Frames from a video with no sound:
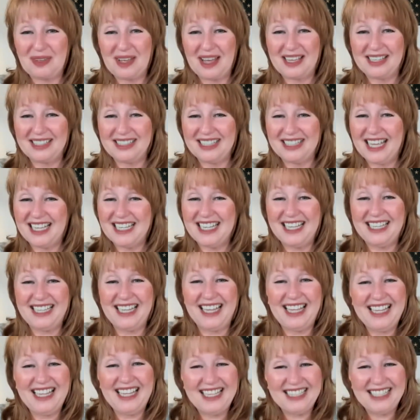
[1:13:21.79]
I, it,
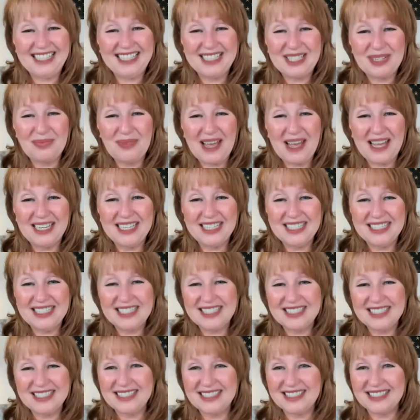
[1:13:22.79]
it's about as
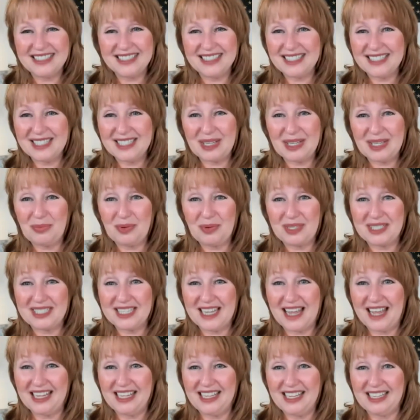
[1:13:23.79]
simple as
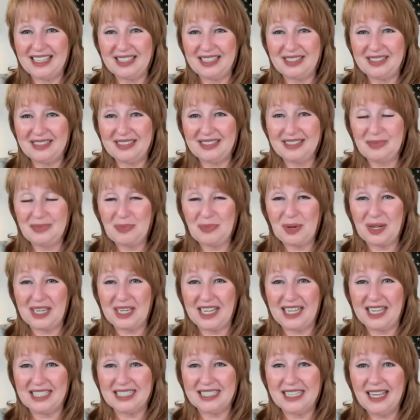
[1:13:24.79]
I can put
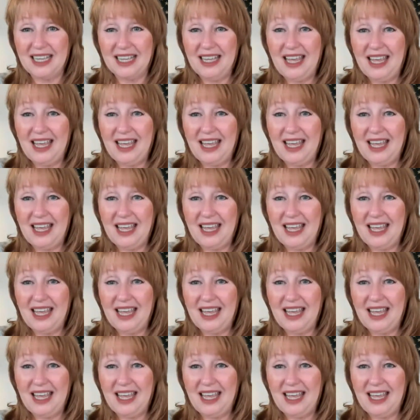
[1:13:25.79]
it.